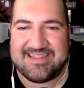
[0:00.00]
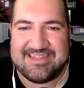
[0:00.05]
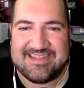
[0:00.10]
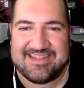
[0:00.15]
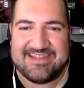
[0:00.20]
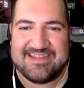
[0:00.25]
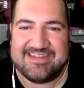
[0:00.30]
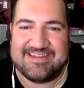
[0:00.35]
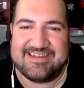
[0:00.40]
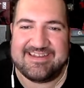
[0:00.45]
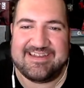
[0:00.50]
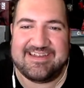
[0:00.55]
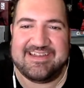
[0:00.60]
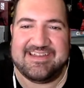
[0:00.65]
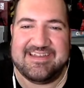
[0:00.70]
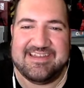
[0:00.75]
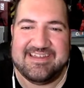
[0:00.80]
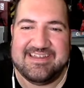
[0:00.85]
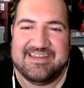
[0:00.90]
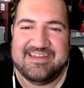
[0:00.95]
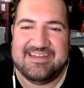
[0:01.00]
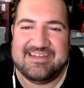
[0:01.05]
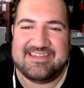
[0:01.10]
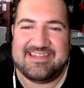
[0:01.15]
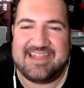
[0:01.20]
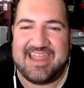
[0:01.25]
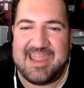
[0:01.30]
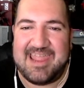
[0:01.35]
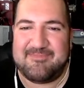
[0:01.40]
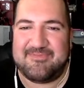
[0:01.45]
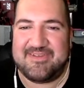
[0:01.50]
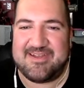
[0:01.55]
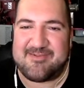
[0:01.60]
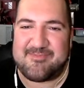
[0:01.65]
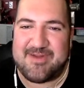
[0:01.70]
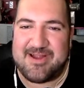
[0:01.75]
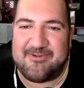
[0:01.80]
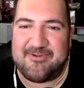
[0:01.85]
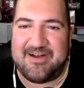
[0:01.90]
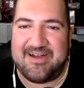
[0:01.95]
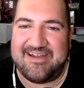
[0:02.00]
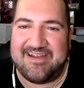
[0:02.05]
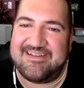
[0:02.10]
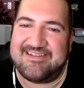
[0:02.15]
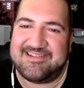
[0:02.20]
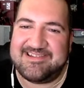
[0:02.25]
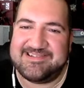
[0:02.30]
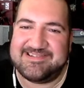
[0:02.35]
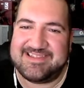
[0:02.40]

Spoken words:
the Cape Fear Bray Wyatt.